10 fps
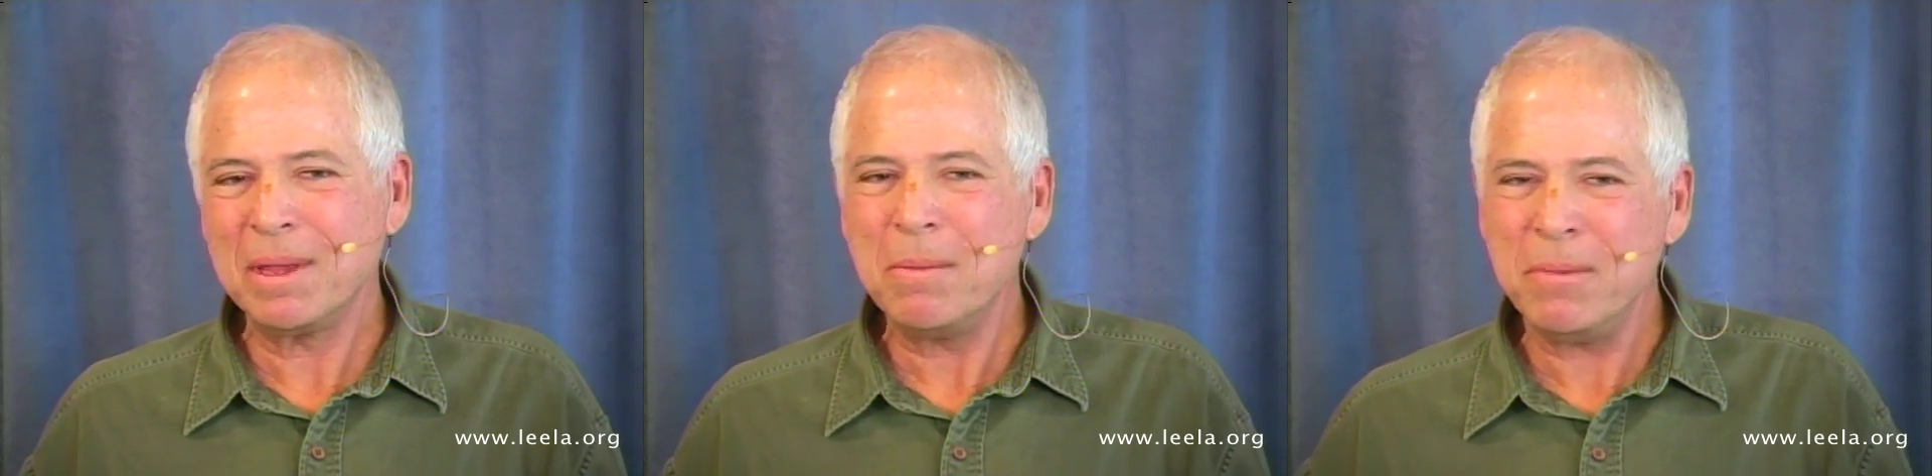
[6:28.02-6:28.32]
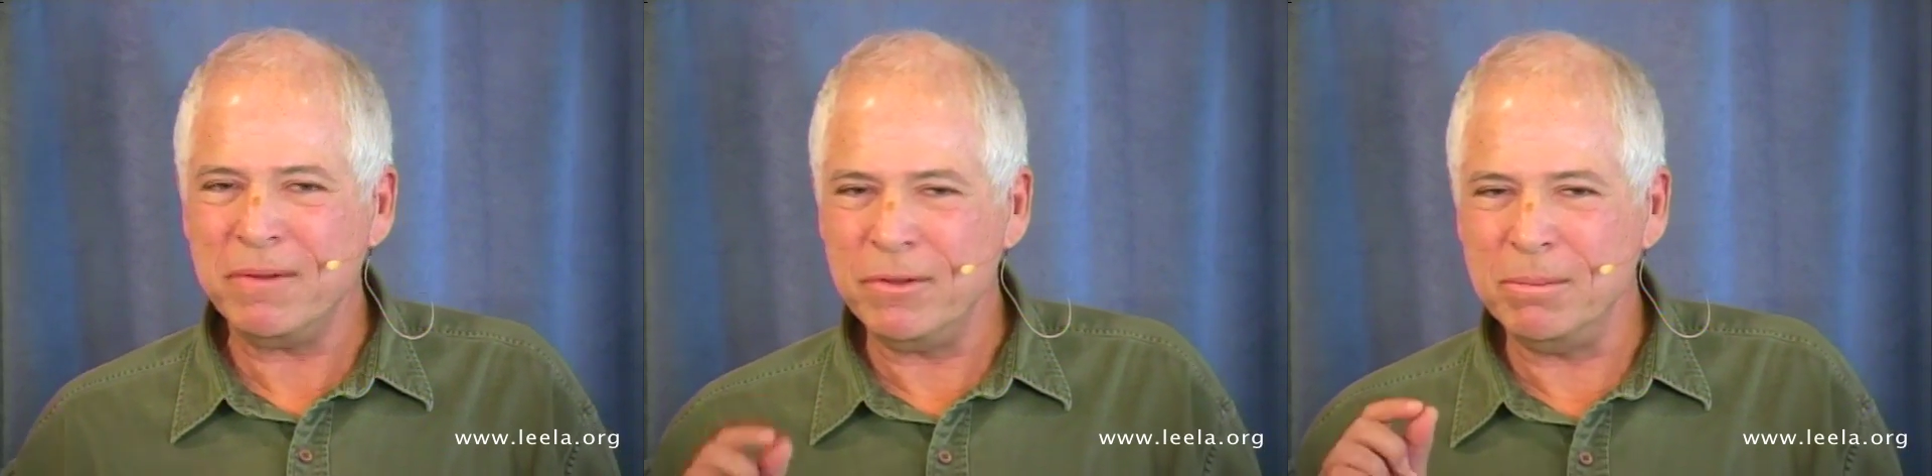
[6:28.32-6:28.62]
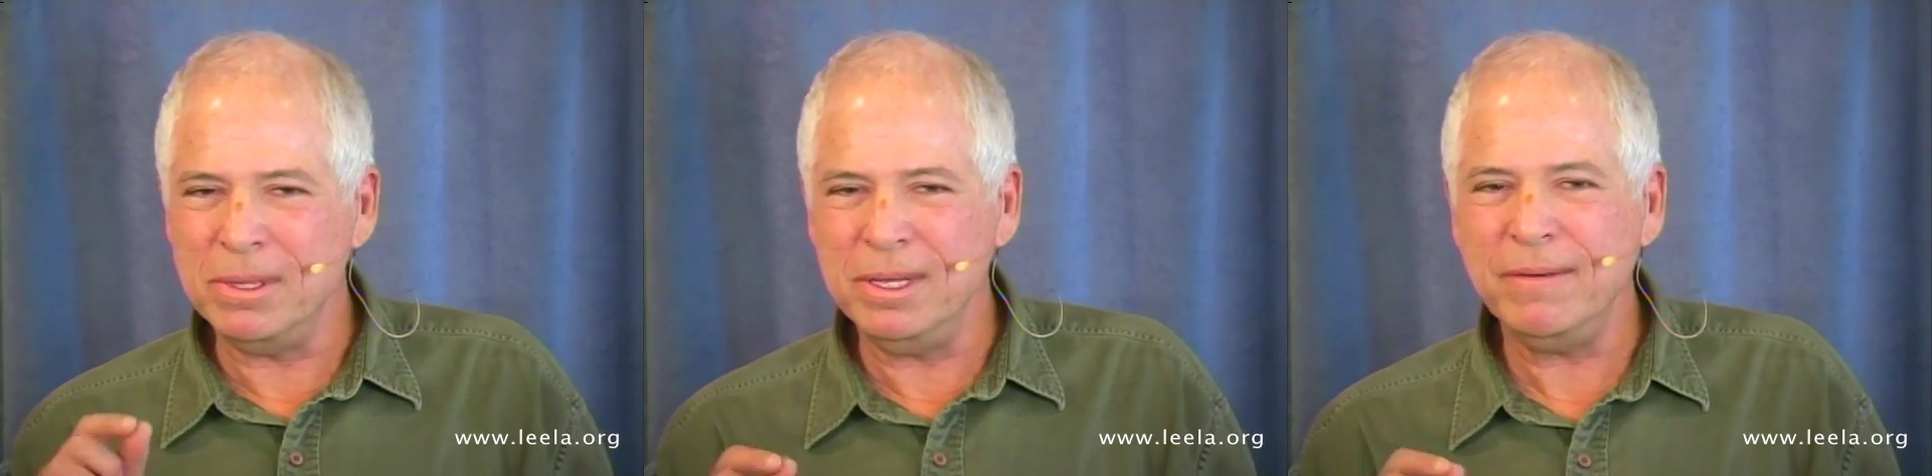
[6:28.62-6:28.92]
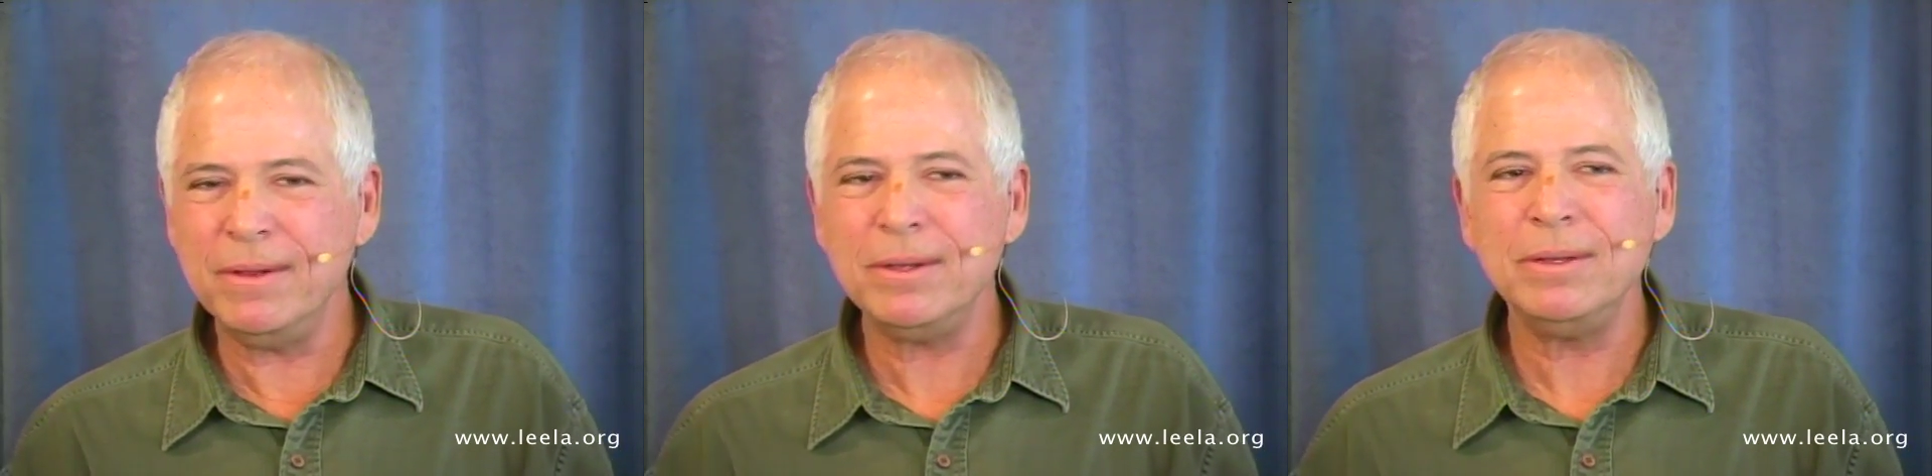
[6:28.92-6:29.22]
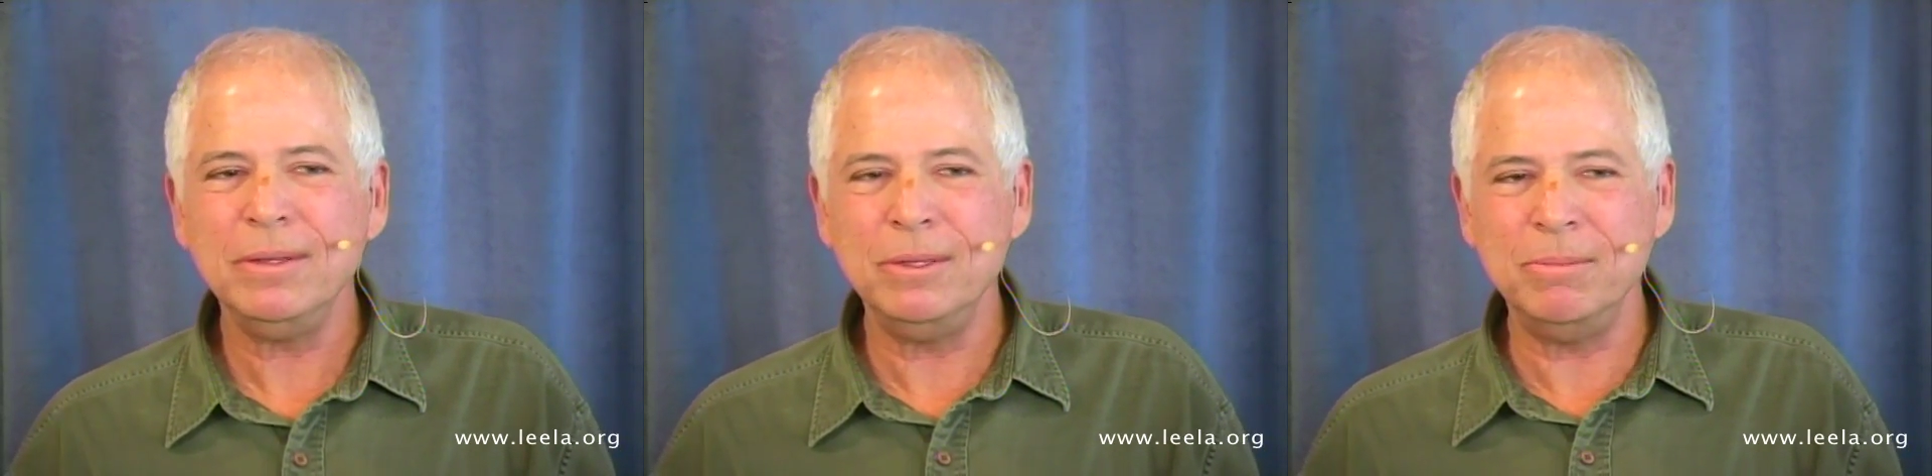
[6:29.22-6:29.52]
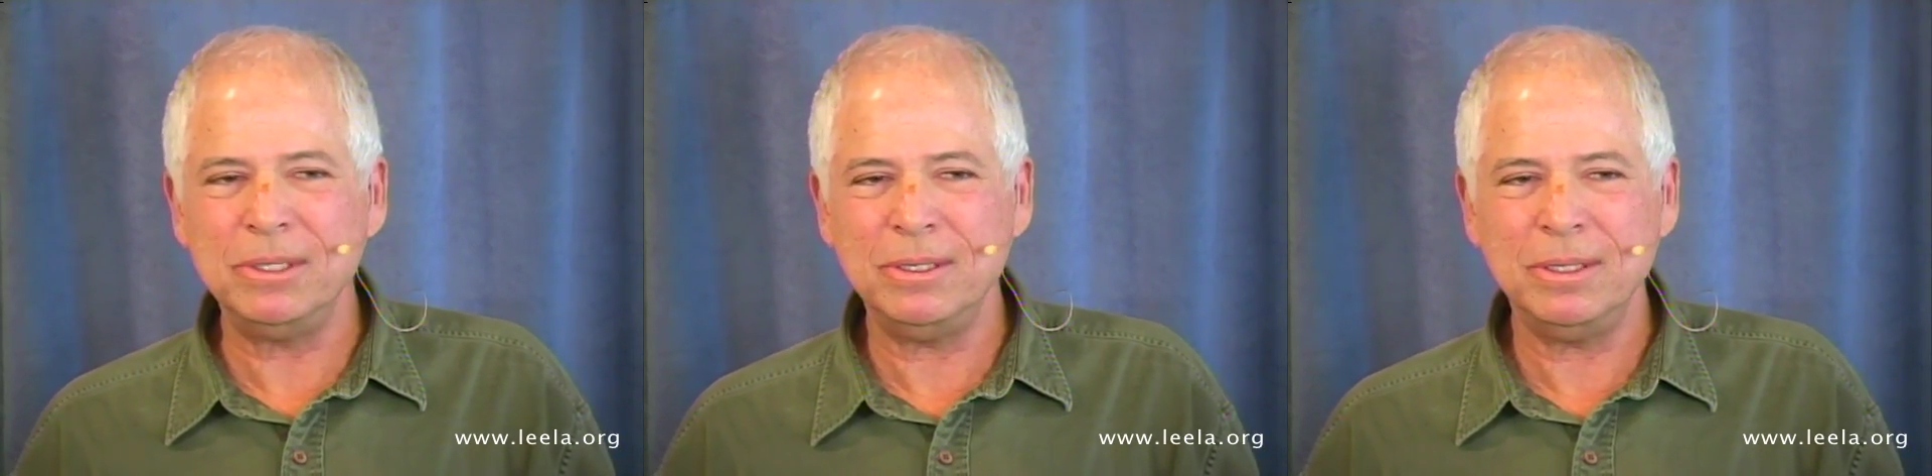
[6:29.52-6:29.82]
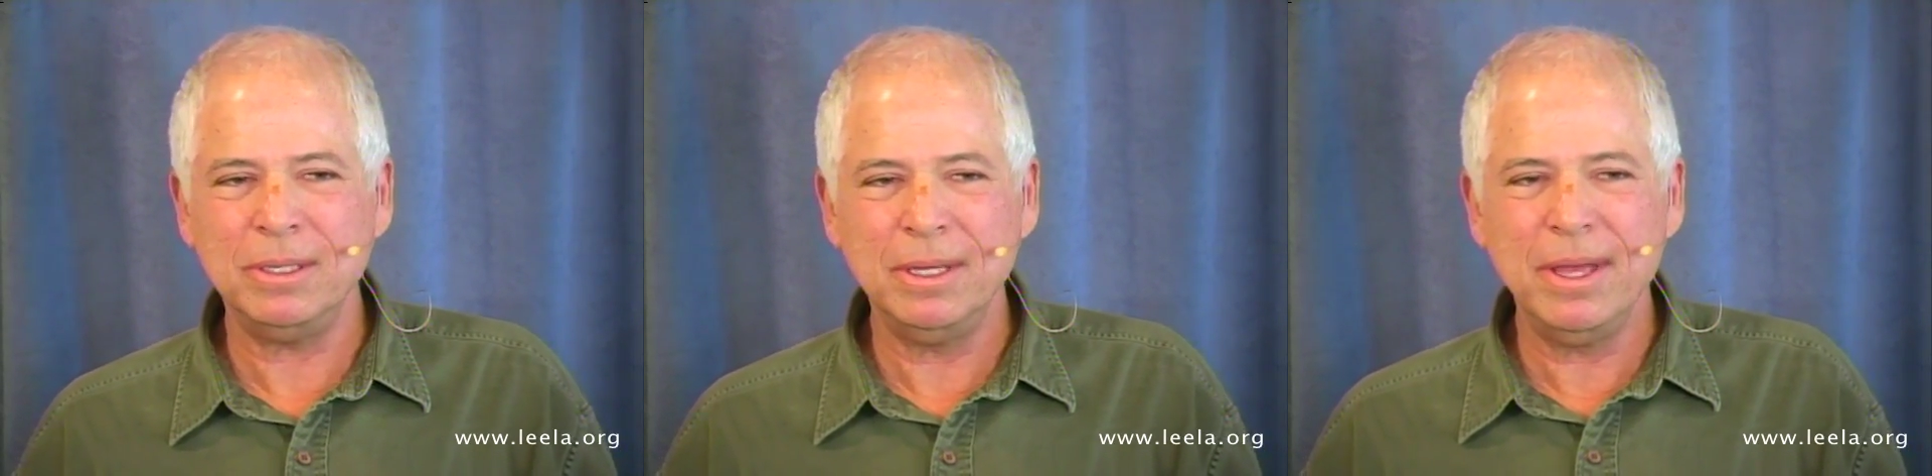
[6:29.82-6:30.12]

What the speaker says: But if you believe it, you miss it.